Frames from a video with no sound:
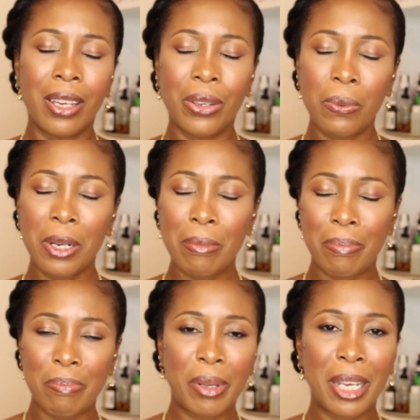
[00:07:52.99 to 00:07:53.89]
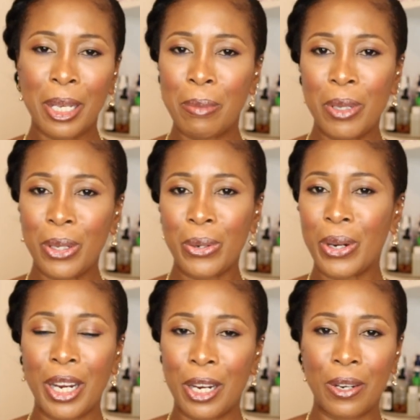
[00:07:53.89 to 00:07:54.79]
You want to baby your
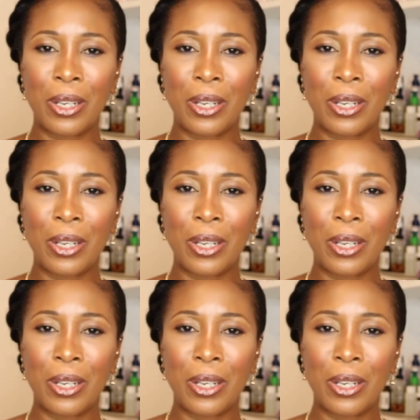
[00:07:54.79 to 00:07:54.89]
hair.